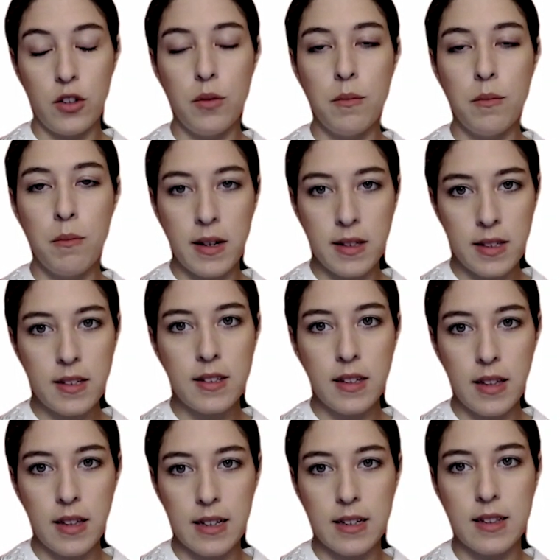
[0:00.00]
You must
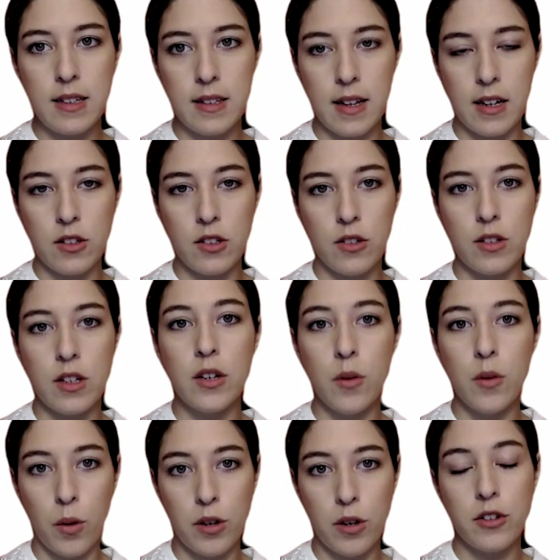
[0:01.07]
select these answers in
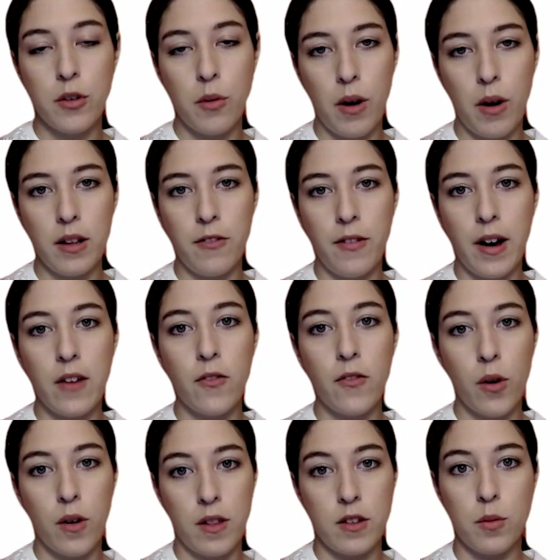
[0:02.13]
order to qualify
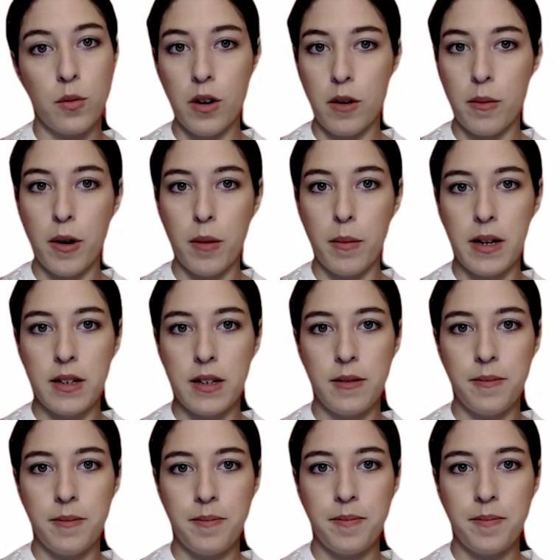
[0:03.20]
for this work permit.